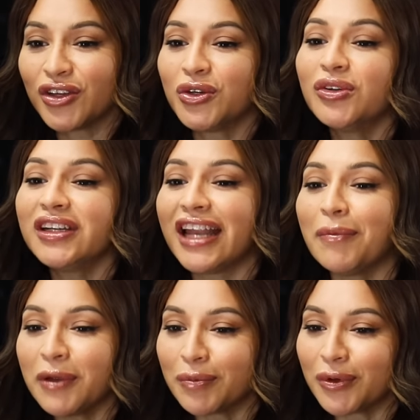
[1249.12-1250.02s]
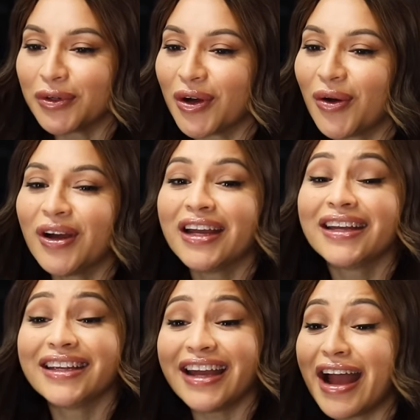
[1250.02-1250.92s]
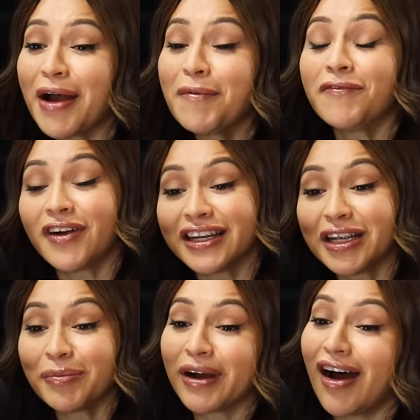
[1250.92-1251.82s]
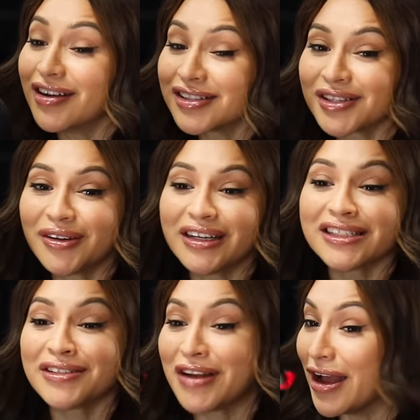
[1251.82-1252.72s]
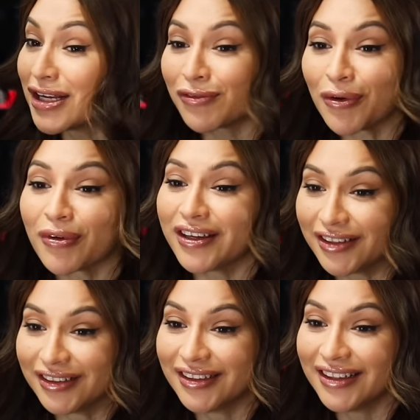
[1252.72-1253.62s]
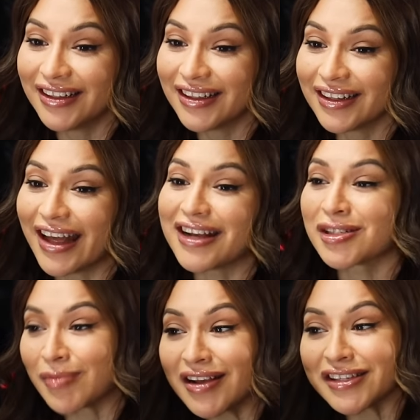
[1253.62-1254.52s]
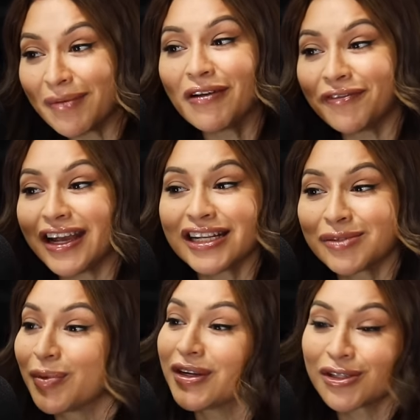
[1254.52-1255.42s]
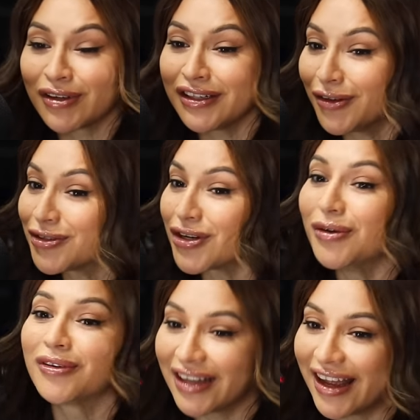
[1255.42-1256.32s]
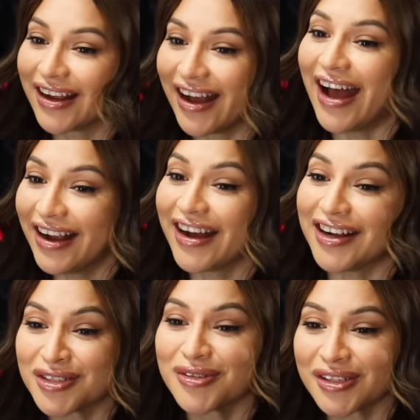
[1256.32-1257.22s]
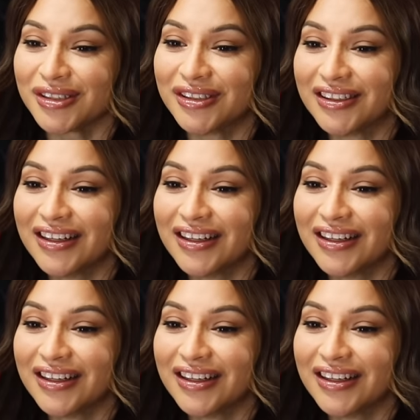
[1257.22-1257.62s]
You let people know, yeah, I'm funny, but also it's not. It's for real. Yeah. Like smiles on my face, but it's really no joke. Like yeah. I got you too.